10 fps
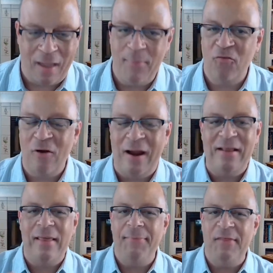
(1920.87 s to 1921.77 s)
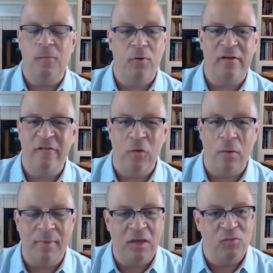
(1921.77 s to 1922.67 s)
I've been trying to keep these pretty
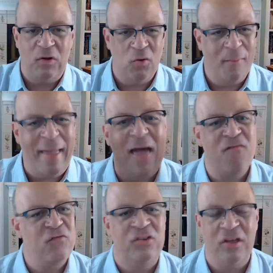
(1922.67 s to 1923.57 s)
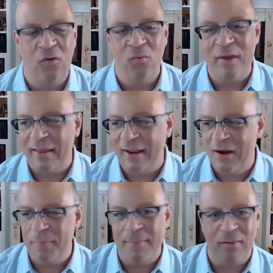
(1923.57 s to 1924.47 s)
short because we do them every single week, and I
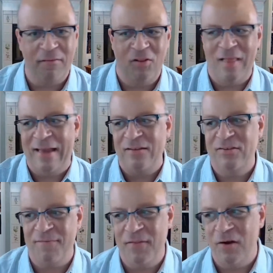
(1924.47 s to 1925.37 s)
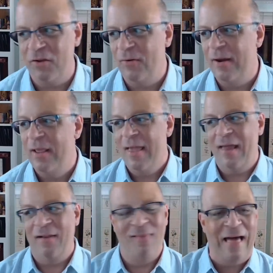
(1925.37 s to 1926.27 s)
know people have a lot of stuff they're doing
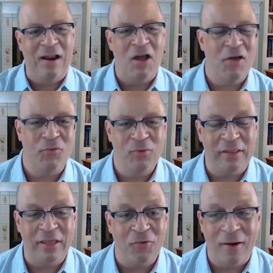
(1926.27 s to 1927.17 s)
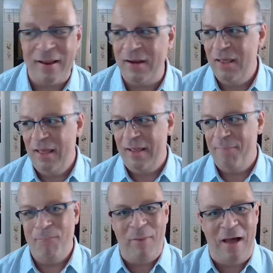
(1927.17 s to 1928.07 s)
and a lot of other really great
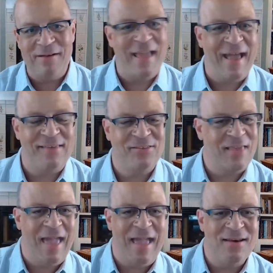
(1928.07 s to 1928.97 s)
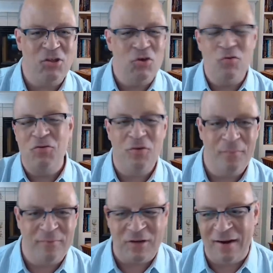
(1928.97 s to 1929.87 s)
podcasts and
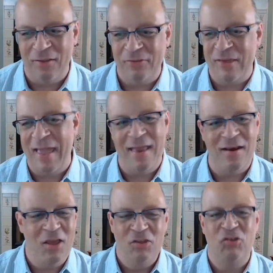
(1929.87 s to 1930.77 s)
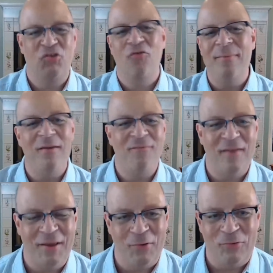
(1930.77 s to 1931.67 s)
YouTube channels and streaming
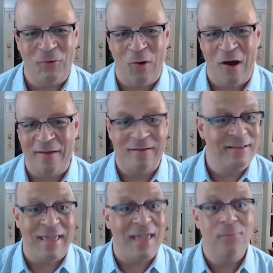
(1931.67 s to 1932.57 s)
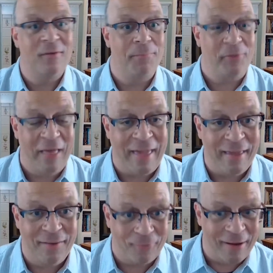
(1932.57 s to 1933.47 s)
video to watch and games to
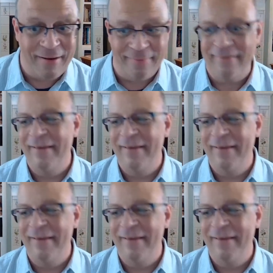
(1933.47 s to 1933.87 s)
play, right?